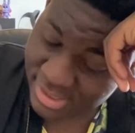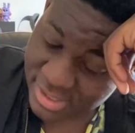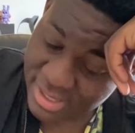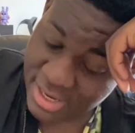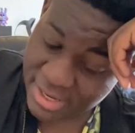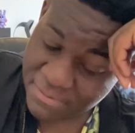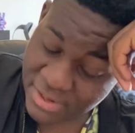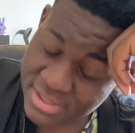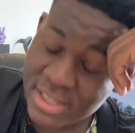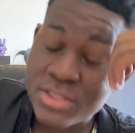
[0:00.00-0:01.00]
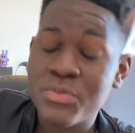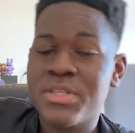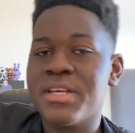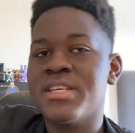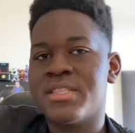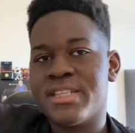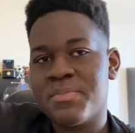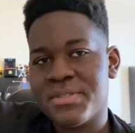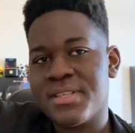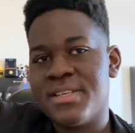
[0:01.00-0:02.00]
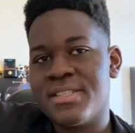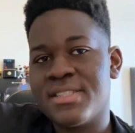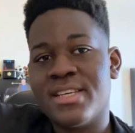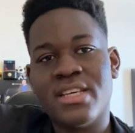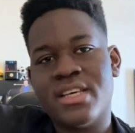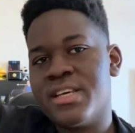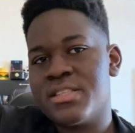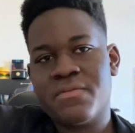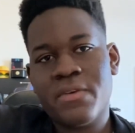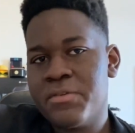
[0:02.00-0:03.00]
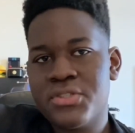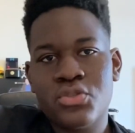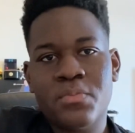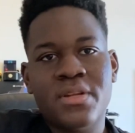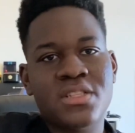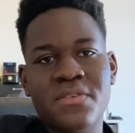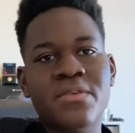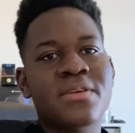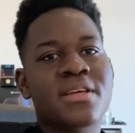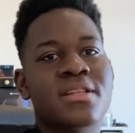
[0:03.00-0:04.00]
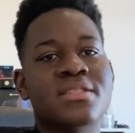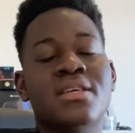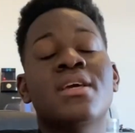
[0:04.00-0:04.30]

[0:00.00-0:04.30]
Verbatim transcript: Yeah, if that sounds ridiculous, that's because it is. It's very stupid, it's very ridiculous.